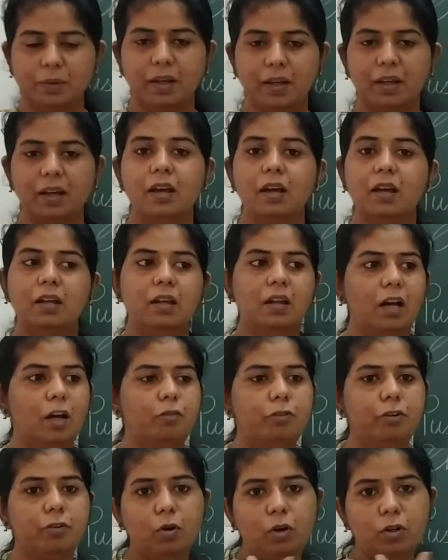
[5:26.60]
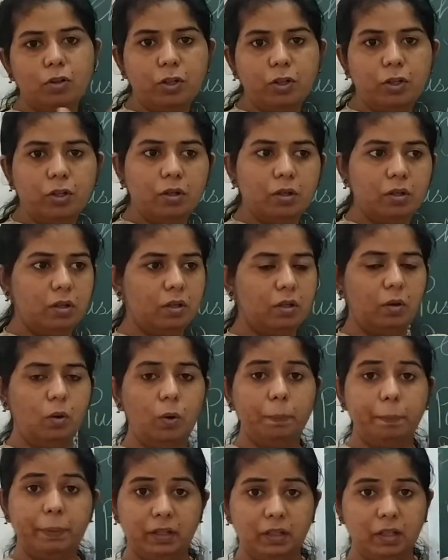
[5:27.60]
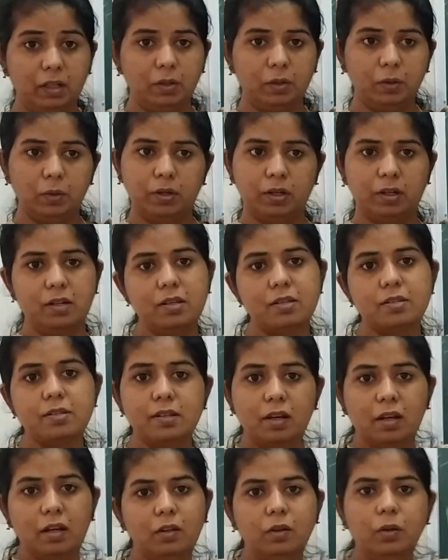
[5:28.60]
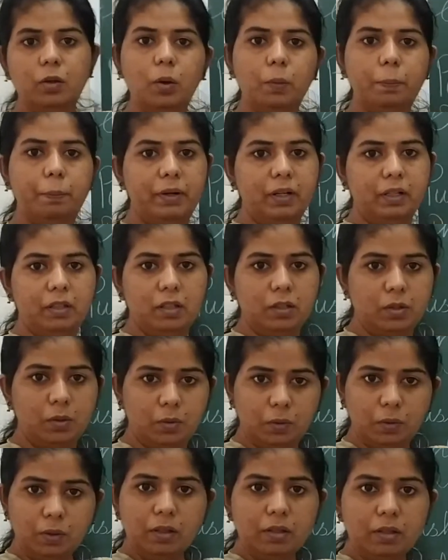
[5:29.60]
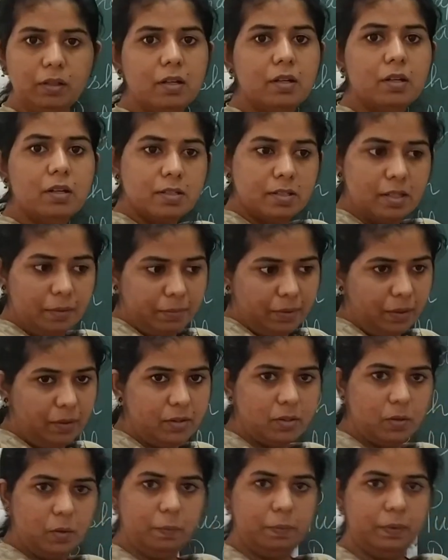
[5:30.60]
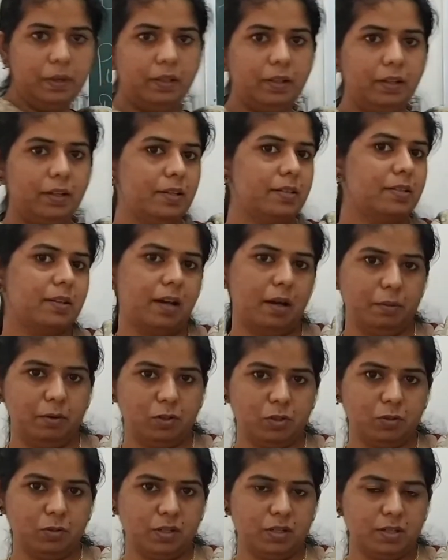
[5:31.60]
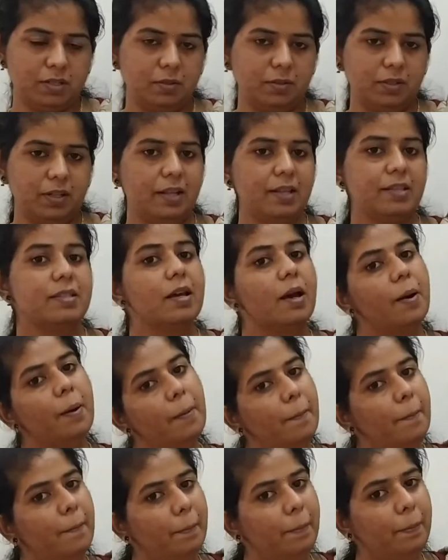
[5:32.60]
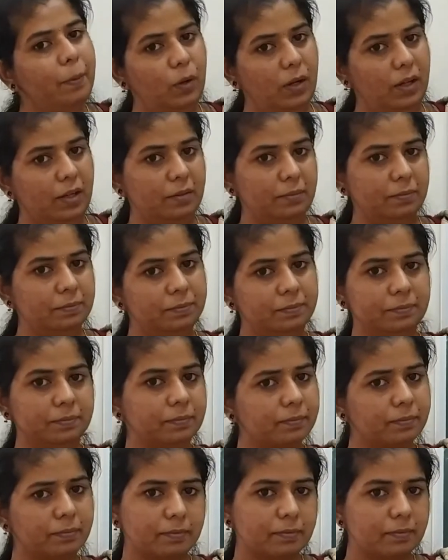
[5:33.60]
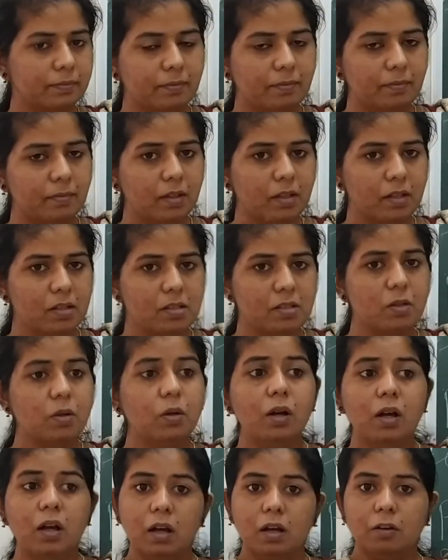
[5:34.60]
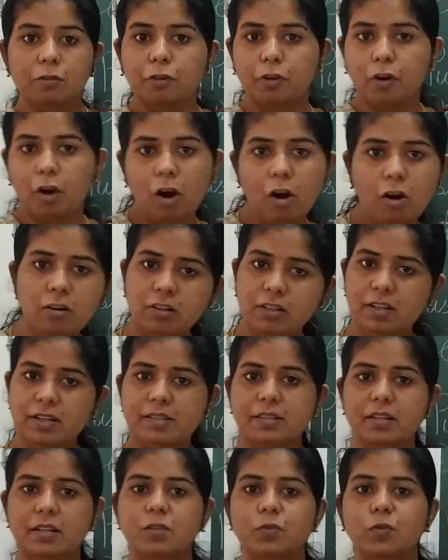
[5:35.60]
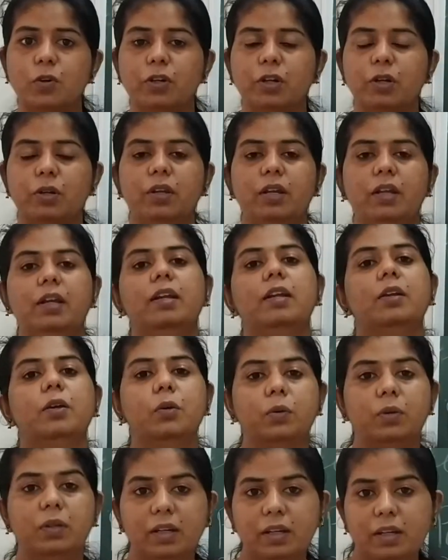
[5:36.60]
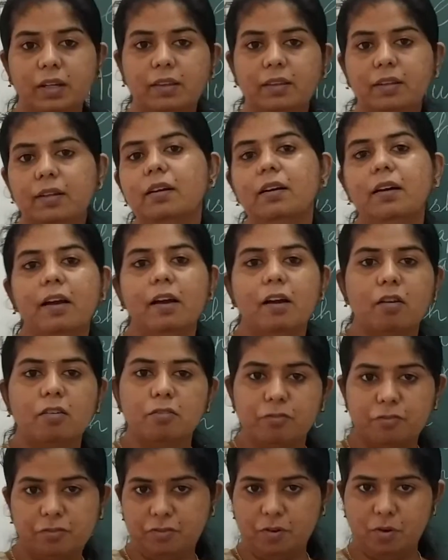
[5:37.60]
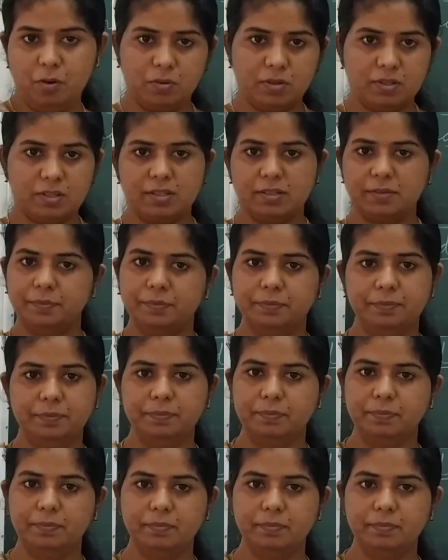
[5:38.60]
Okay. Now if you want to open the door, it is opening the door. Sometimes opening, it is coming towards you, that is pulling. So for all these things, what you need the force.